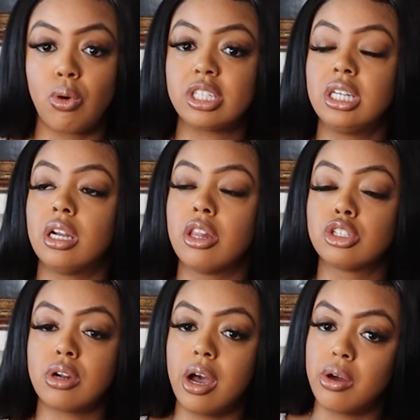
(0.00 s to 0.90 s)
was watching
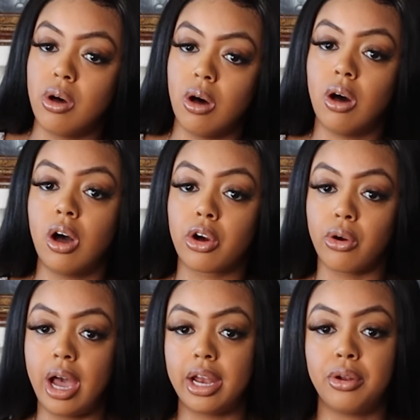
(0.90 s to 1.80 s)
another try on haul, a
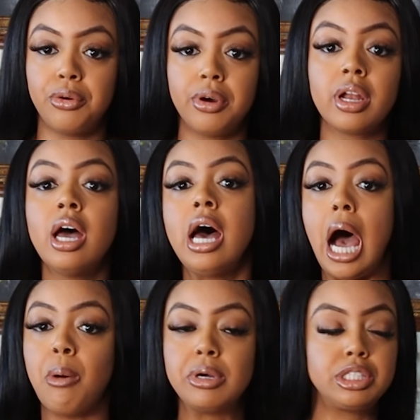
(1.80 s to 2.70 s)
girl had it on,
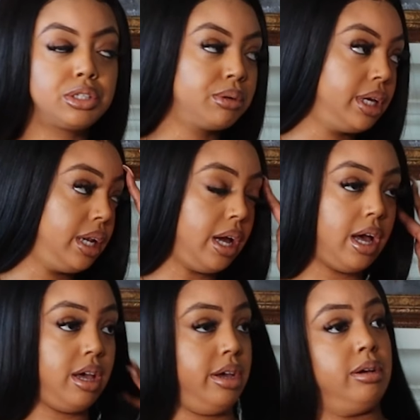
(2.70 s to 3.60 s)
I went to it,
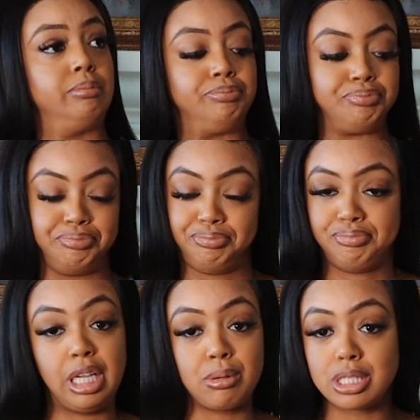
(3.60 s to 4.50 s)
um
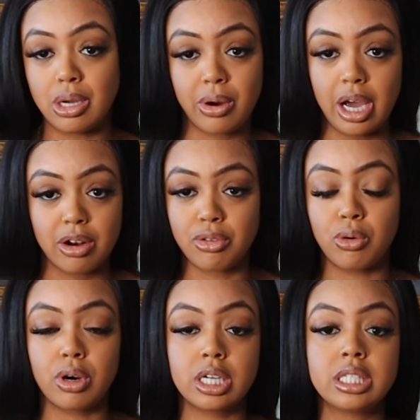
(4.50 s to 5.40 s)
it was sold out, of
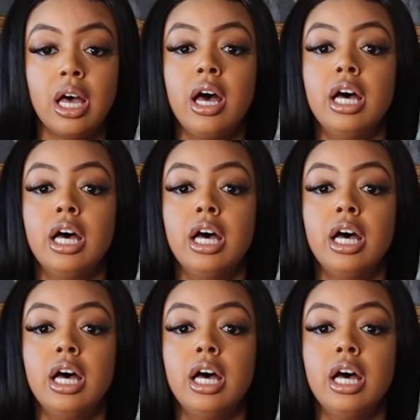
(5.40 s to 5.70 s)
course.